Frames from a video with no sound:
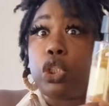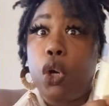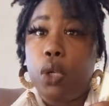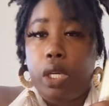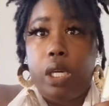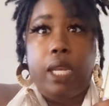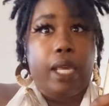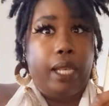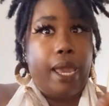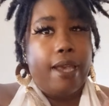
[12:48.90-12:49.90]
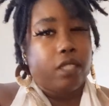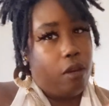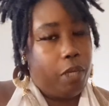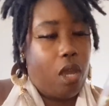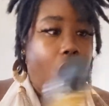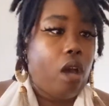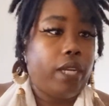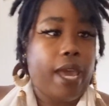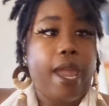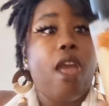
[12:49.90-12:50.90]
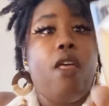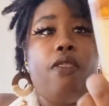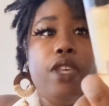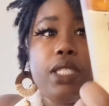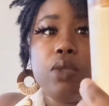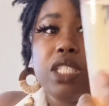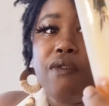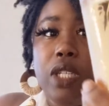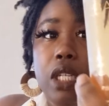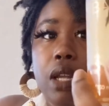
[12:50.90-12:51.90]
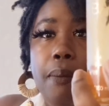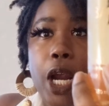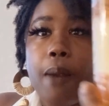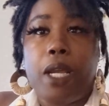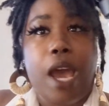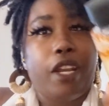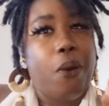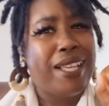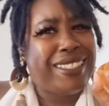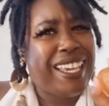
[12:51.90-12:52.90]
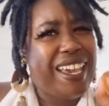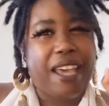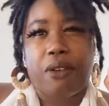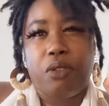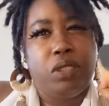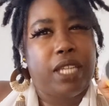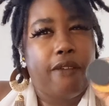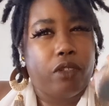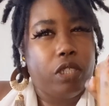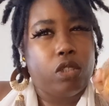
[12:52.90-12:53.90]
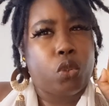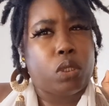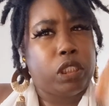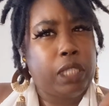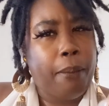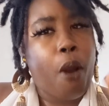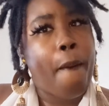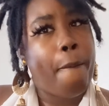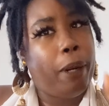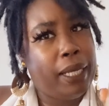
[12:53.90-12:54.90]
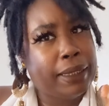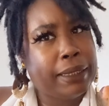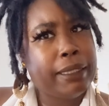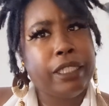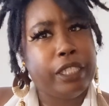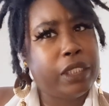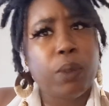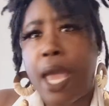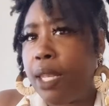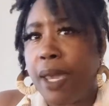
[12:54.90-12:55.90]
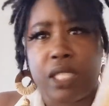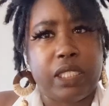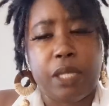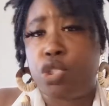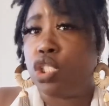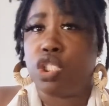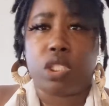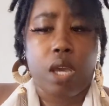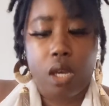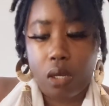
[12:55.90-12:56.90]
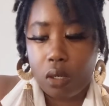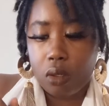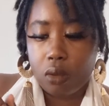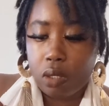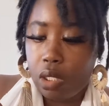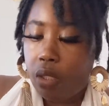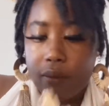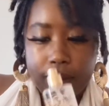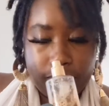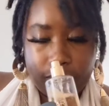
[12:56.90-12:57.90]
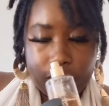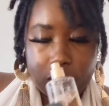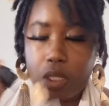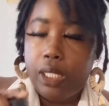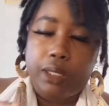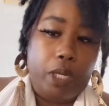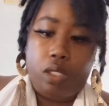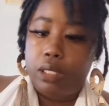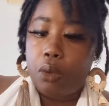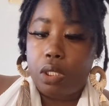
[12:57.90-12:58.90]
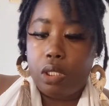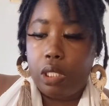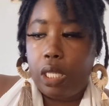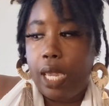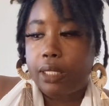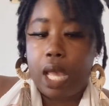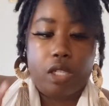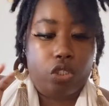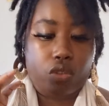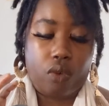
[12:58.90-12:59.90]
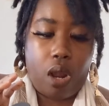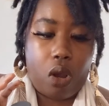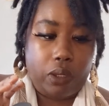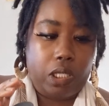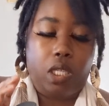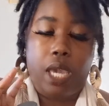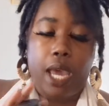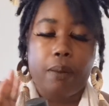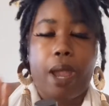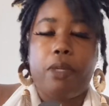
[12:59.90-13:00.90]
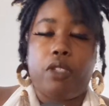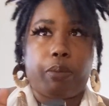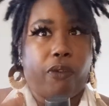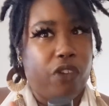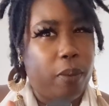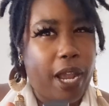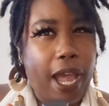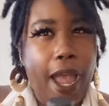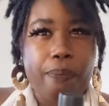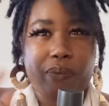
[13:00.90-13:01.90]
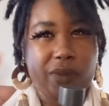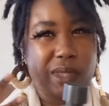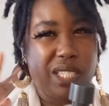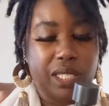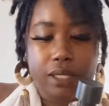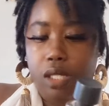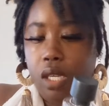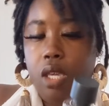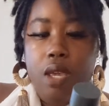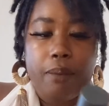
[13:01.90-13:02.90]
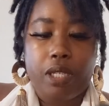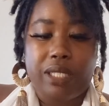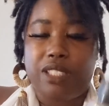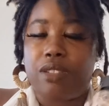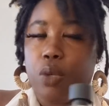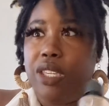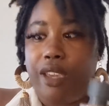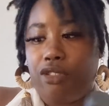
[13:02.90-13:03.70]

so good and last on me all day this one's the vanilla bourbon i know i said i don't use like vanilla during the summer but this one i had to make an exception because y'all it smells so good it has like a strong scent it kind of reminds me of this perfume i got slick slick because it's sweet yet